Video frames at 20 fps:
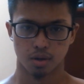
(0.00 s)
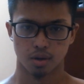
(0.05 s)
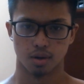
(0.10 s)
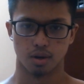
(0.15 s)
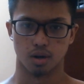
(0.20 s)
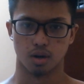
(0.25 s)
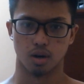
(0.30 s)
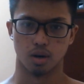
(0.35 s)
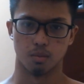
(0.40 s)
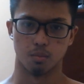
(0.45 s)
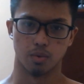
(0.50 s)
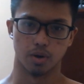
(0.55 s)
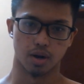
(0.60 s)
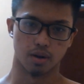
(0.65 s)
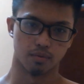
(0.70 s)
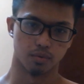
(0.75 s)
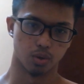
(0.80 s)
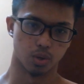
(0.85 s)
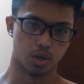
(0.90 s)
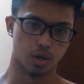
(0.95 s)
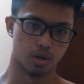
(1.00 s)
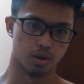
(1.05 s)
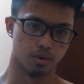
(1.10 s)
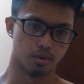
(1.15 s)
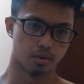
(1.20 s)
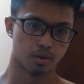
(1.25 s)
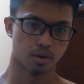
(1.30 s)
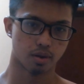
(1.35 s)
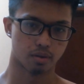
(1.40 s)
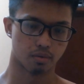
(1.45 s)
whenever he
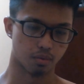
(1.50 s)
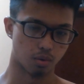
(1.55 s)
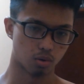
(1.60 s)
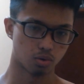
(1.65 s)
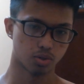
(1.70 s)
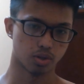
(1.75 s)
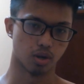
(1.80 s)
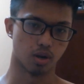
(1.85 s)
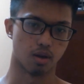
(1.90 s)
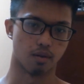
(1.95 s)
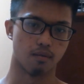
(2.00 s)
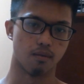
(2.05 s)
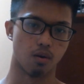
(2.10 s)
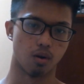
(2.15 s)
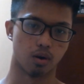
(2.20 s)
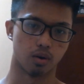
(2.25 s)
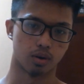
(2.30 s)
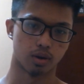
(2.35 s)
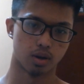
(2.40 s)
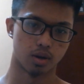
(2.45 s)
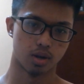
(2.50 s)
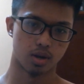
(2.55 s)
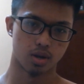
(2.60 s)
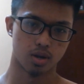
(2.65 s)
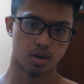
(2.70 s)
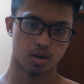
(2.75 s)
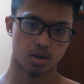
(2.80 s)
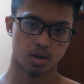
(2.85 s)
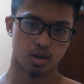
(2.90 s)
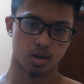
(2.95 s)
throws the left hook
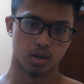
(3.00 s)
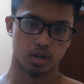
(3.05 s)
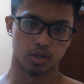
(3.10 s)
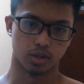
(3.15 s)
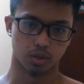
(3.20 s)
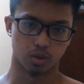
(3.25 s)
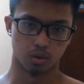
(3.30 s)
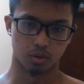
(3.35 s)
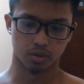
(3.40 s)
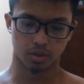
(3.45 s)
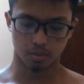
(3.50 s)
is going to